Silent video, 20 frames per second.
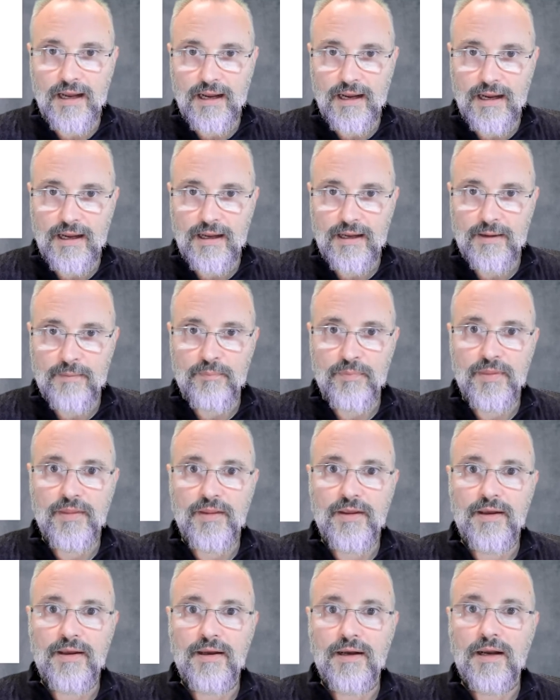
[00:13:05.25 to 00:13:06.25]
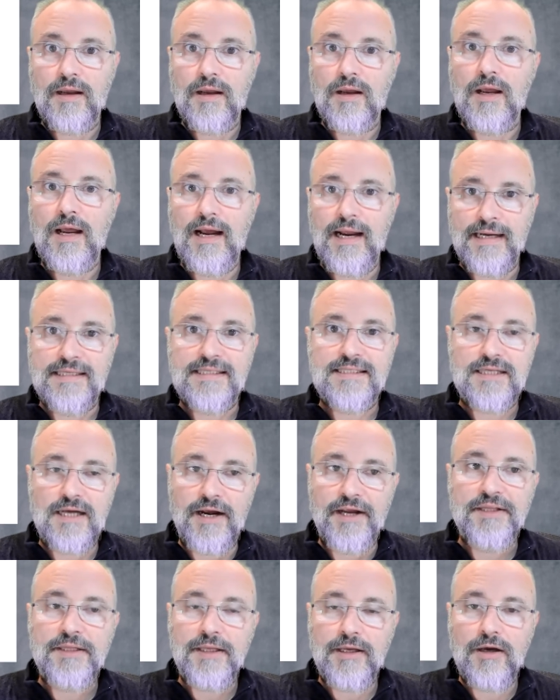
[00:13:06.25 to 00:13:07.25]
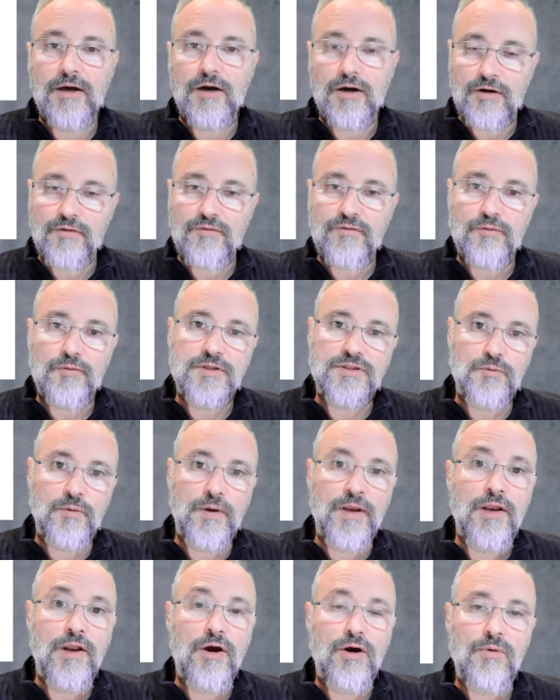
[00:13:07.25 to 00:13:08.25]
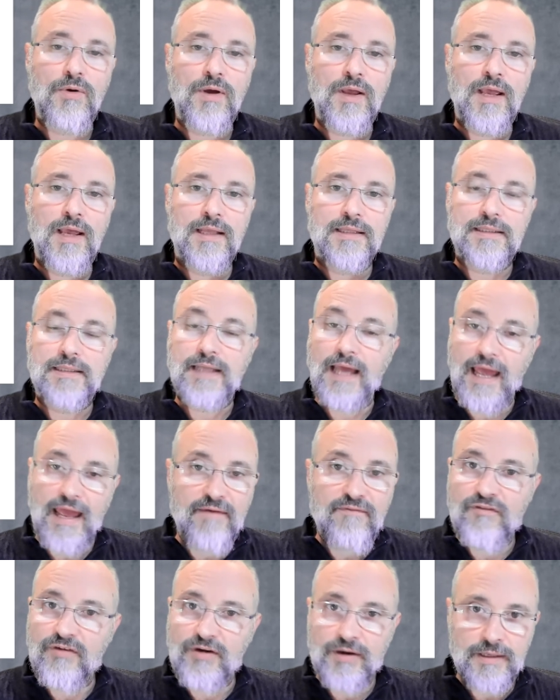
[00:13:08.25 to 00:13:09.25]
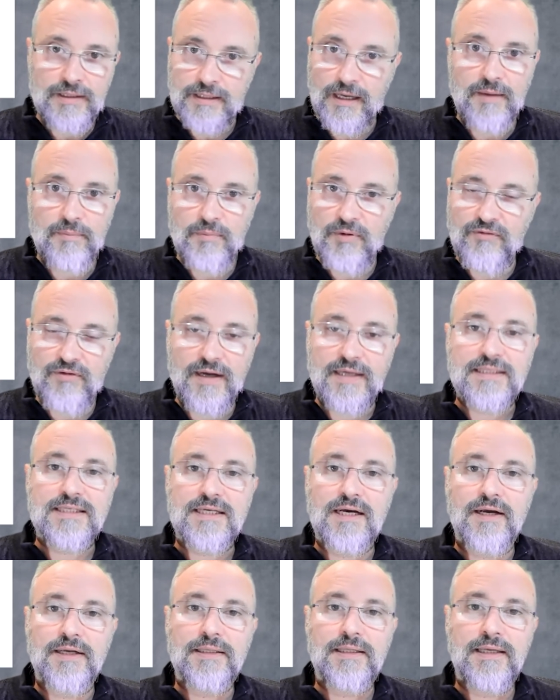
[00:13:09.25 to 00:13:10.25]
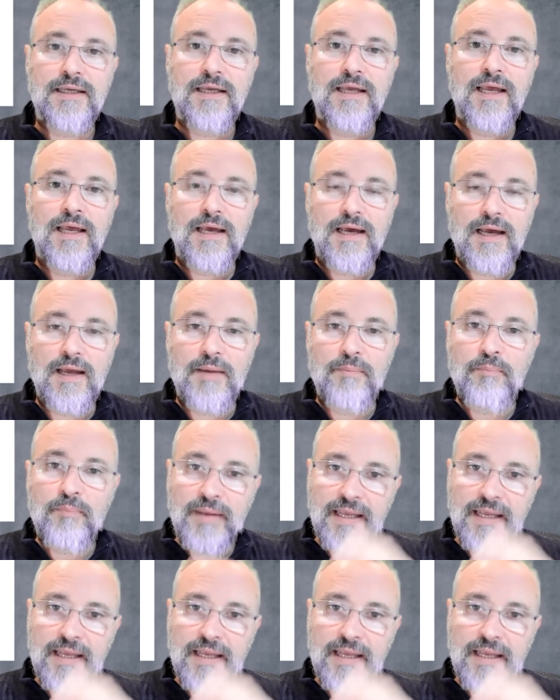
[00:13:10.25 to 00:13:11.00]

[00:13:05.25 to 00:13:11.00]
uh, um, the anxiety curve, which we know that every type of anxiety uh,